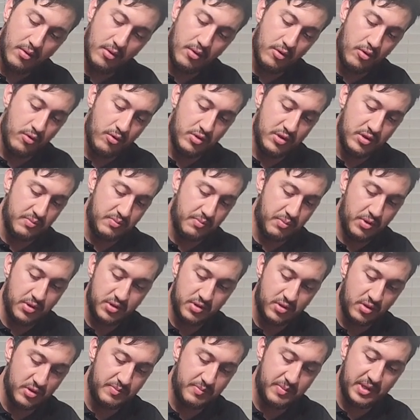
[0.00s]
you just push
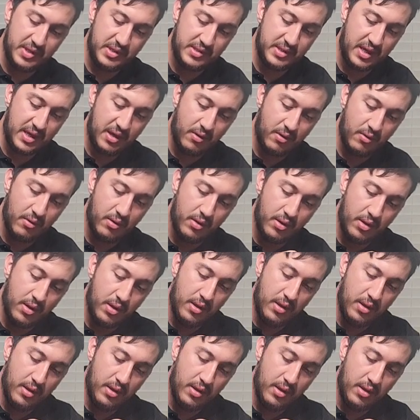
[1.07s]
those pins out